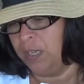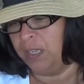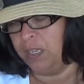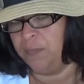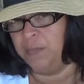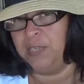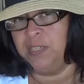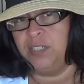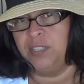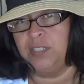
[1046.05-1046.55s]

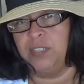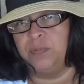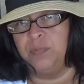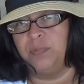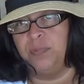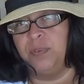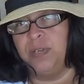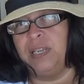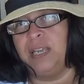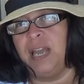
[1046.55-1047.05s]
let me
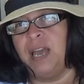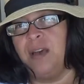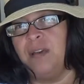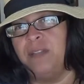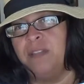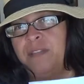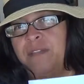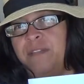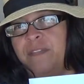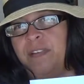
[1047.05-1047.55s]
just bring
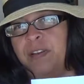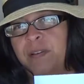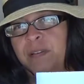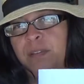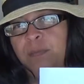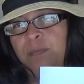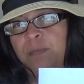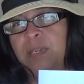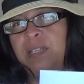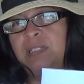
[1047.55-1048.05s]
out
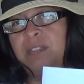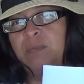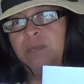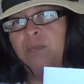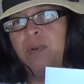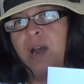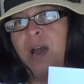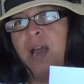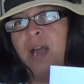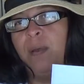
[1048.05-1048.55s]
the reason
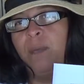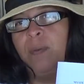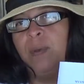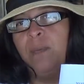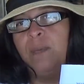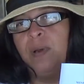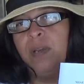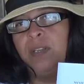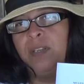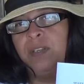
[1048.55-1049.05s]
why
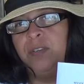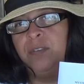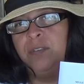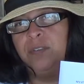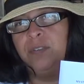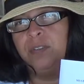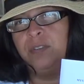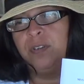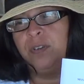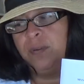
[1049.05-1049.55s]
we want to
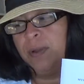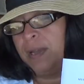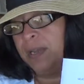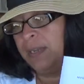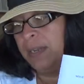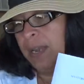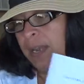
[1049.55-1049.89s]
use the correct